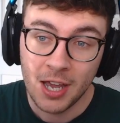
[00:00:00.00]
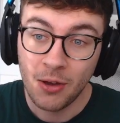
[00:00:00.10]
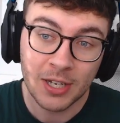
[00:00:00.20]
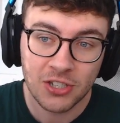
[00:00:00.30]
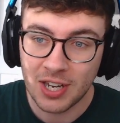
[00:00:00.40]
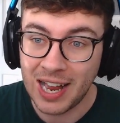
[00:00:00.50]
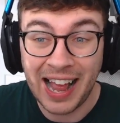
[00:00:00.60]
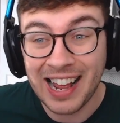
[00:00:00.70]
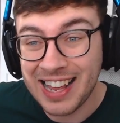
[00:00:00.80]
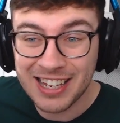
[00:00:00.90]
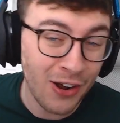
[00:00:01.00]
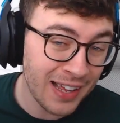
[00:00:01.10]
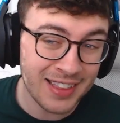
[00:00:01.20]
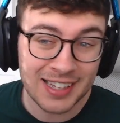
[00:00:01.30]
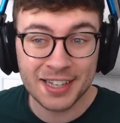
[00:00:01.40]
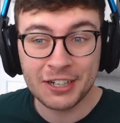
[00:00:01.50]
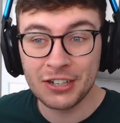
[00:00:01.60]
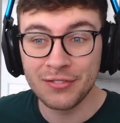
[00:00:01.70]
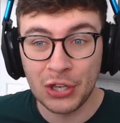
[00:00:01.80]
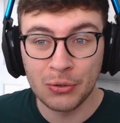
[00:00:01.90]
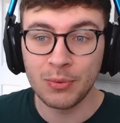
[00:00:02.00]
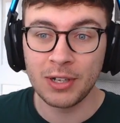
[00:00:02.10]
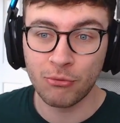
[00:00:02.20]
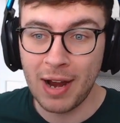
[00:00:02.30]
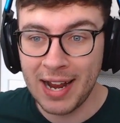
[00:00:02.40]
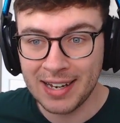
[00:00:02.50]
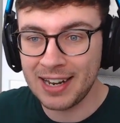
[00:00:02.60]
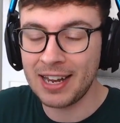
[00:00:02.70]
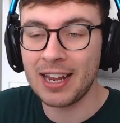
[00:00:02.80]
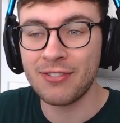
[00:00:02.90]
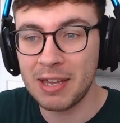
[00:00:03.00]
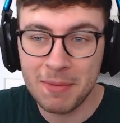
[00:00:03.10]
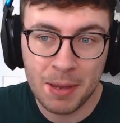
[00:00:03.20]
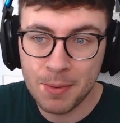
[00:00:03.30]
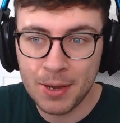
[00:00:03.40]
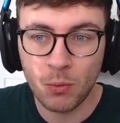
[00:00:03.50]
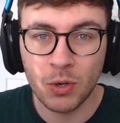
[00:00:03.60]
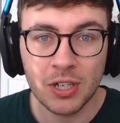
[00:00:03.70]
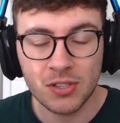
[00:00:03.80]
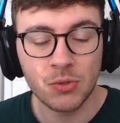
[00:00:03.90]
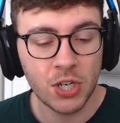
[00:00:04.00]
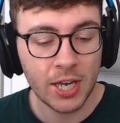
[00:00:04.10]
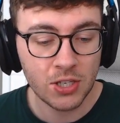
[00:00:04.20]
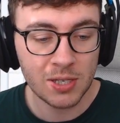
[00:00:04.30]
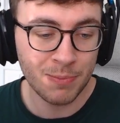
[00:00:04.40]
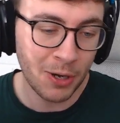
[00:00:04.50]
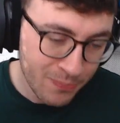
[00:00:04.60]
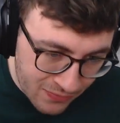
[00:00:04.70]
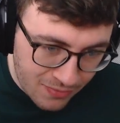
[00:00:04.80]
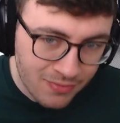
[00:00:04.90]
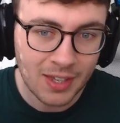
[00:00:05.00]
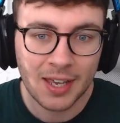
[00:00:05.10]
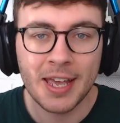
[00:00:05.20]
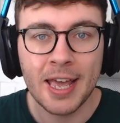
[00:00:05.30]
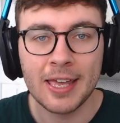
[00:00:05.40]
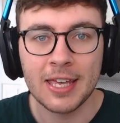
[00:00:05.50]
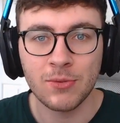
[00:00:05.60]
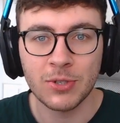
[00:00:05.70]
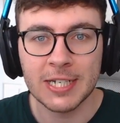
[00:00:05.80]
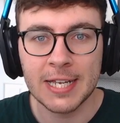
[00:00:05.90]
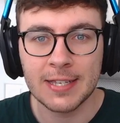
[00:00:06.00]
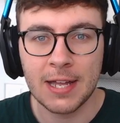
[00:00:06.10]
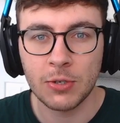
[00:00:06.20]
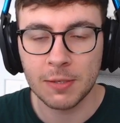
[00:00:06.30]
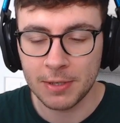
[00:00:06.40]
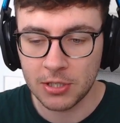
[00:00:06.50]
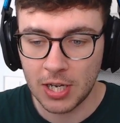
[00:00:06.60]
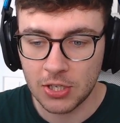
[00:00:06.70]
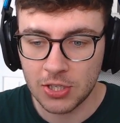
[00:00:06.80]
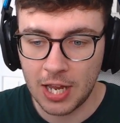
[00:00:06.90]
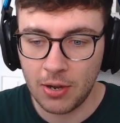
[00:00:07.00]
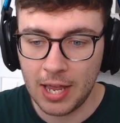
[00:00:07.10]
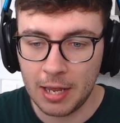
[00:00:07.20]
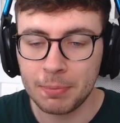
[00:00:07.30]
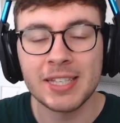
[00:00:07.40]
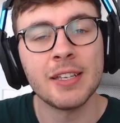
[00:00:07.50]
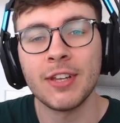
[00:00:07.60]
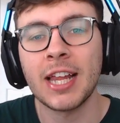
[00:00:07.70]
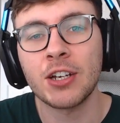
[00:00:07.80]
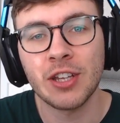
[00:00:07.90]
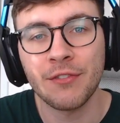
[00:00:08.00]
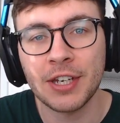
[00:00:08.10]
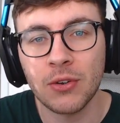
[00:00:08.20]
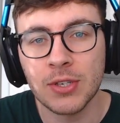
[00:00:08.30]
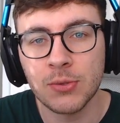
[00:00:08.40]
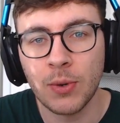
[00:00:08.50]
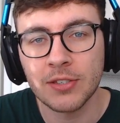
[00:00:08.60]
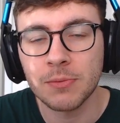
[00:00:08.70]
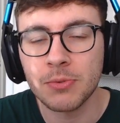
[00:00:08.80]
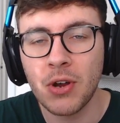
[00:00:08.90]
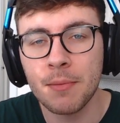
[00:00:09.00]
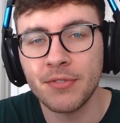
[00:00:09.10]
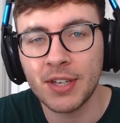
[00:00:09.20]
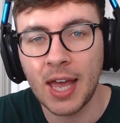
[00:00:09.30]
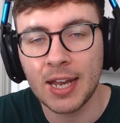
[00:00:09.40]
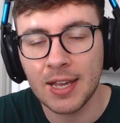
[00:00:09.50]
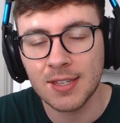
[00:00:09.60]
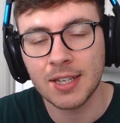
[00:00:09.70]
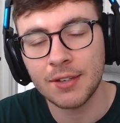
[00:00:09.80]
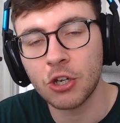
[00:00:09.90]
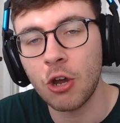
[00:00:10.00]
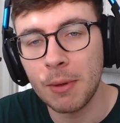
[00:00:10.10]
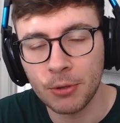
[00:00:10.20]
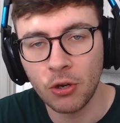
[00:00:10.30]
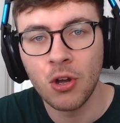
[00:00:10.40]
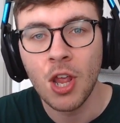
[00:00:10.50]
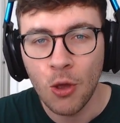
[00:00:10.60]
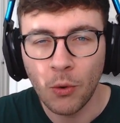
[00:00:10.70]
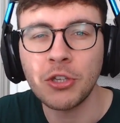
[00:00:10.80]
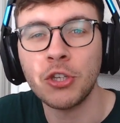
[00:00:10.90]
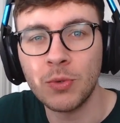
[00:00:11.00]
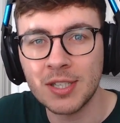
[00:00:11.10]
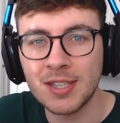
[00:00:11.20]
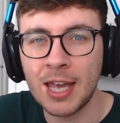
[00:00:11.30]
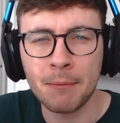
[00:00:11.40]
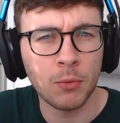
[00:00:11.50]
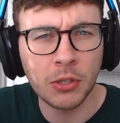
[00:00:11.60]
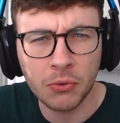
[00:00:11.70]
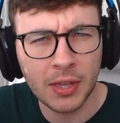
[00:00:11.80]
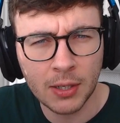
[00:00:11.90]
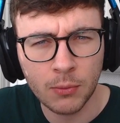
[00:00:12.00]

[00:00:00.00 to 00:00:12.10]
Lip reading: which I think they could have done with Red if they maybe made 1 or 2 changes, but is what it is. That one's been changed now. Please leave a like on the video as well. Subscribe if you can. I said, leave a comment below what you want to see happen, what you think